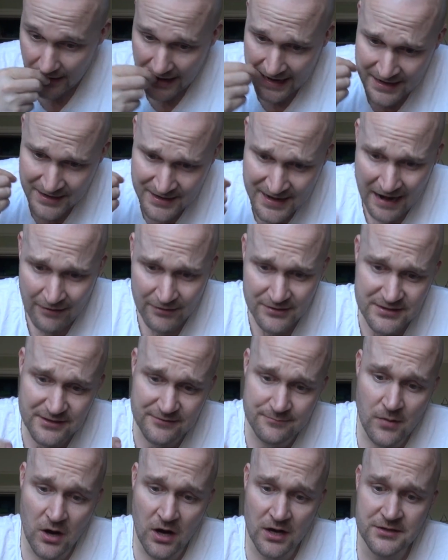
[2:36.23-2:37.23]
and
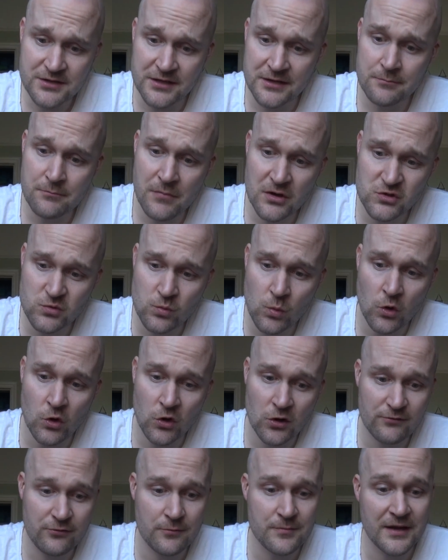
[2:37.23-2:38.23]
Narrative Martin must
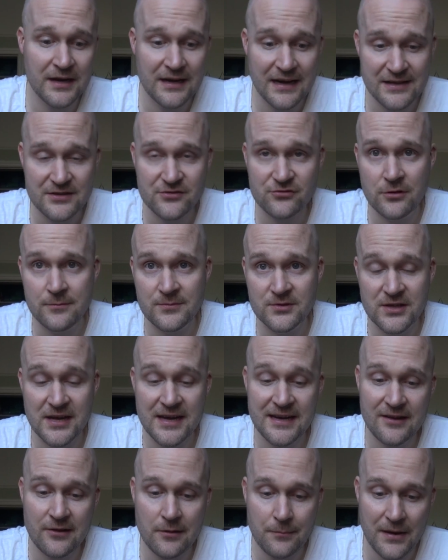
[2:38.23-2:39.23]
walk from the classroom
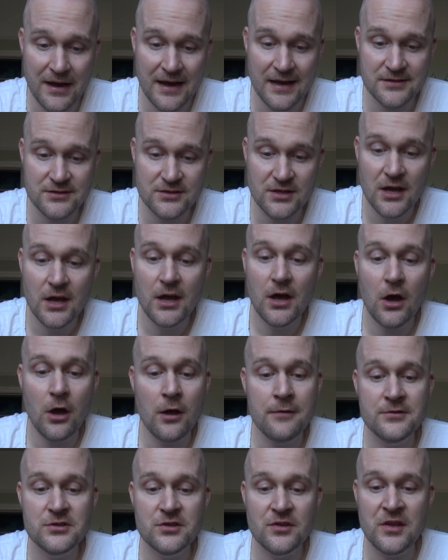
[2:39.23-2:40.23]
scene in the past
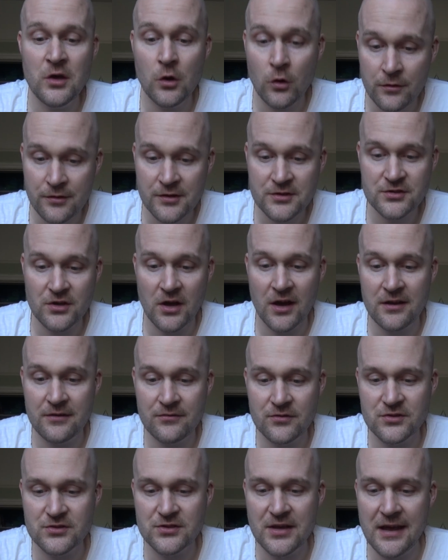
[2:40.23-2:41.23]
over to the other side
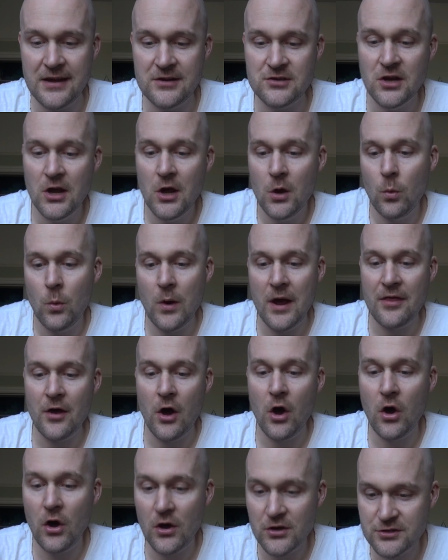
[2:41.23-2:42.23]
of the stage where the
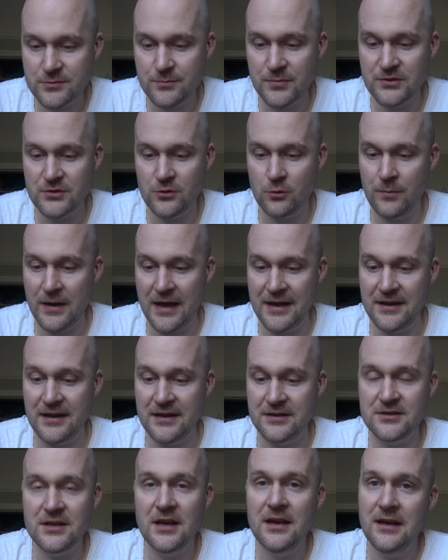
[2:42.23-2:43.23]
hospital bed
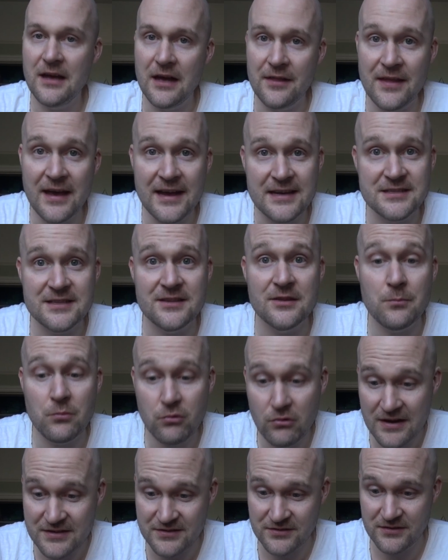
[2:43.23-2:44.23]
is, and that is in the
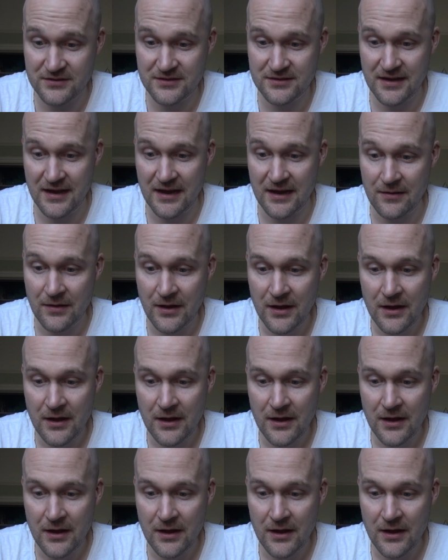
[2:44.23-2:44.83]
present day.